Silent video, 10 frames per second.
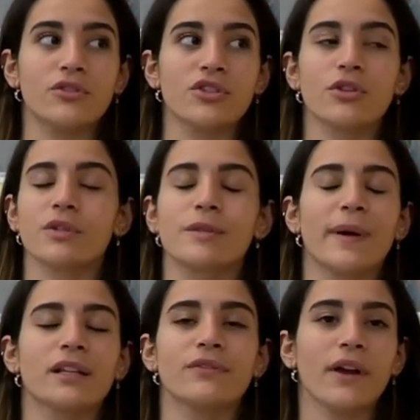just the
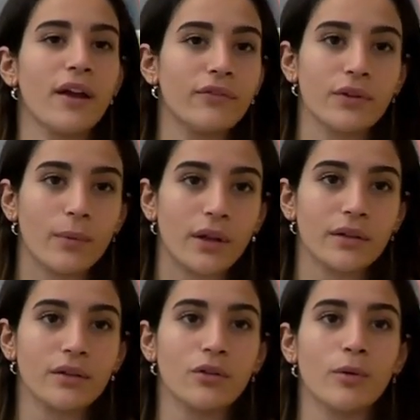respect for
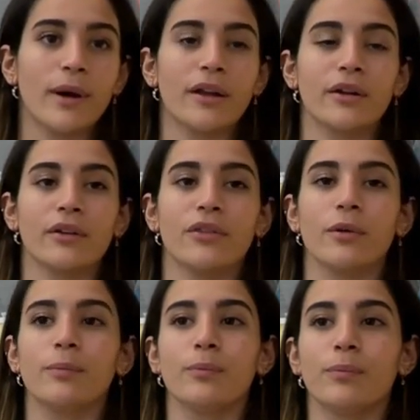everyone, no matter
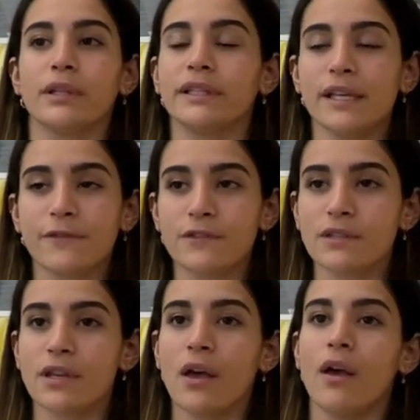their
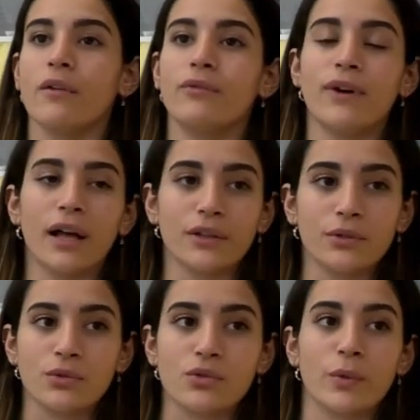beliefs,
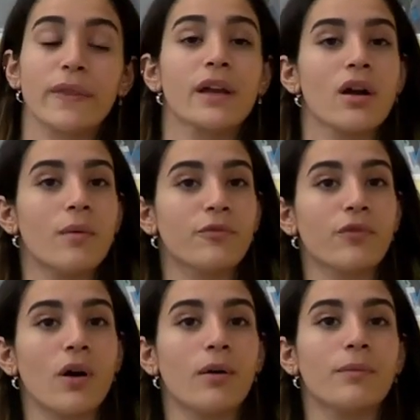values, where they come
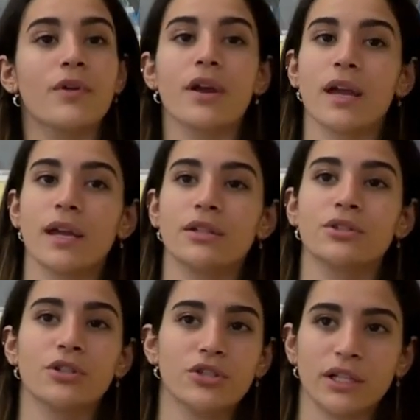from, their age,
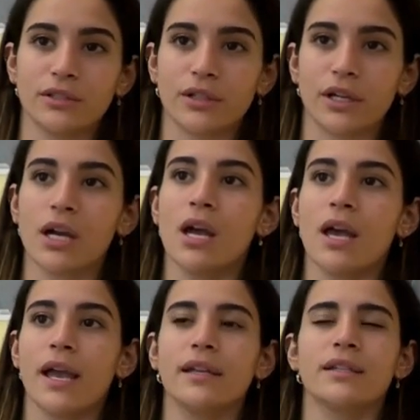their gender,
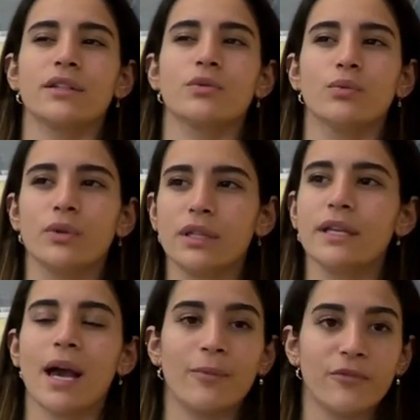ACS
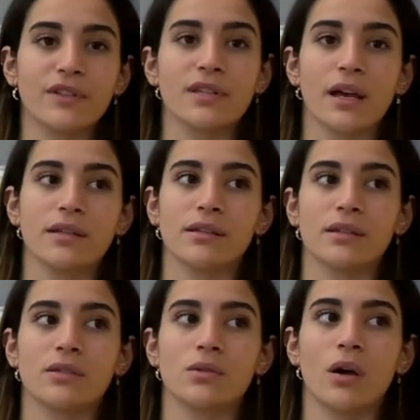really
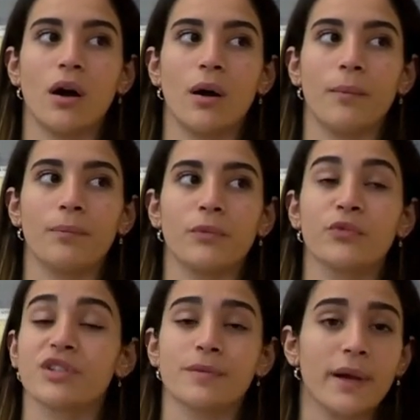emphasizes
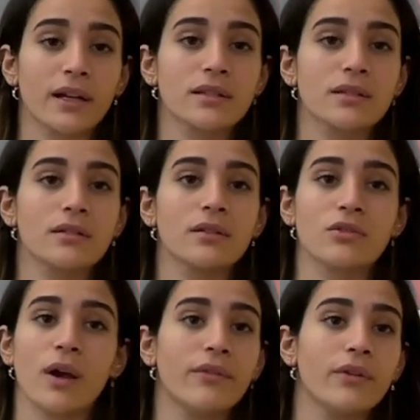respect
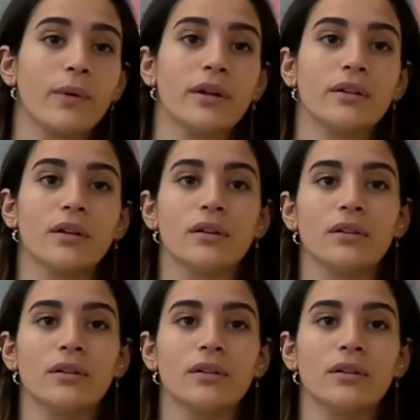to everyone.